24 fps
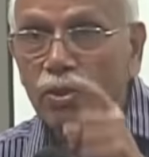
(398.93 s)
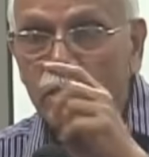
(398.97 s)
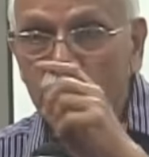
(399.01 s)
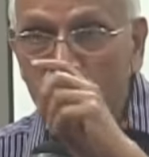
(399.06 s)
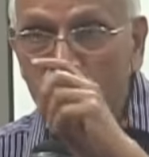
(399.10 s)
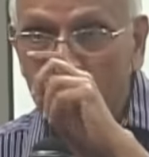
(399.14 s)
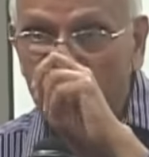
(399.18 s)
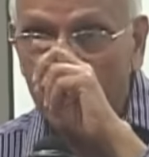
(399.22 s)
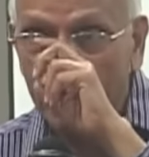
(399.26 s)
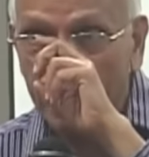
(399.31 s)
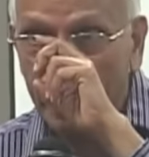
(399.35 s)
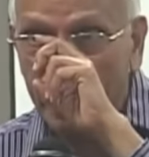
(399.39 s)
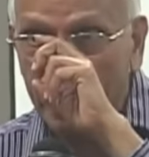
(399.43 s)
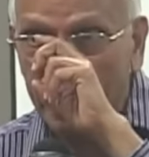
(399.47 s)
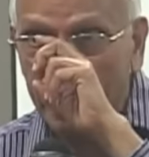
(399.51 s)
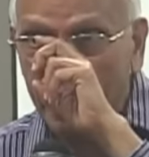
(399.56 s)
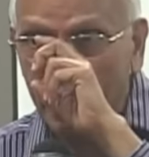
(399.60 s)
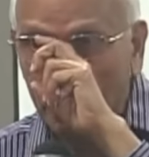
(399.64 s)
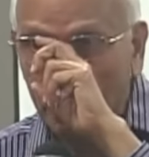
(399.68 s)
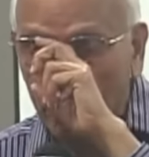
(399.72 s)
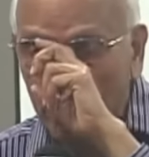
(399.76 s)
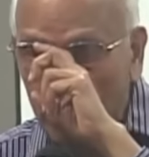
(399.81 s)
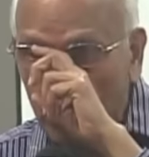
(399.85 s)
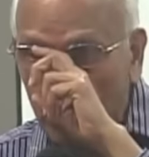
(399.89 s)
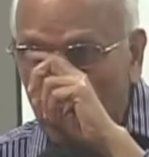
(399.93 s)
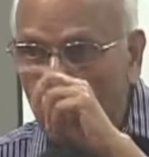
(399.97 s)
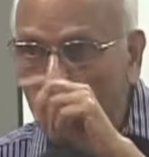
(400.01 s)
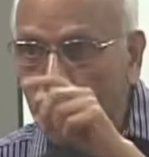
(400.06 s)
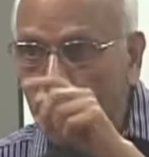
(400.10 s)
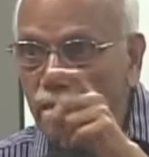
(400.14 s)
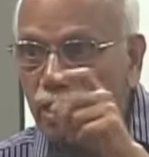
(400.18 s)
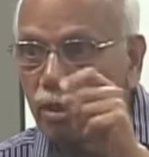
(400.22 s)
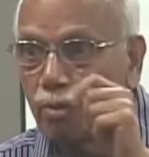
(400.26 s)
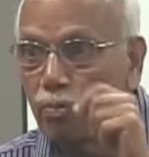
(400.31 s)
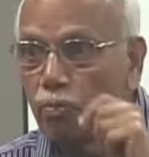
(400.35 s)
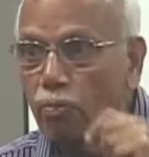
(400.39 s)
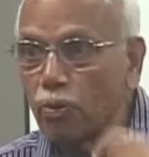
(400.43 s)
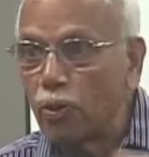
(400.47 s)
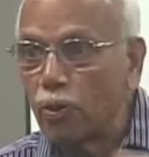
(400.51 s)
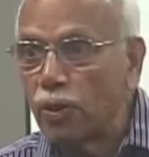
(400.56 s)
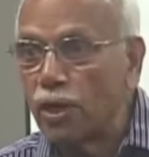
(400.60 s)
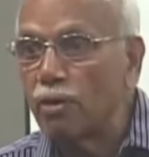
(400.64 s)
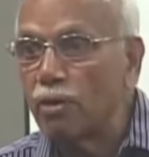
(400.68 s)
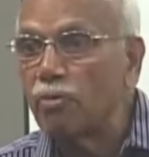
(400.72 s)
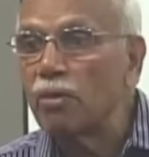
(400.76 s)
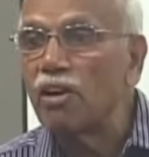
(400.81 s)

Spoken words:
see Rudyard Kipling wrote in the poem,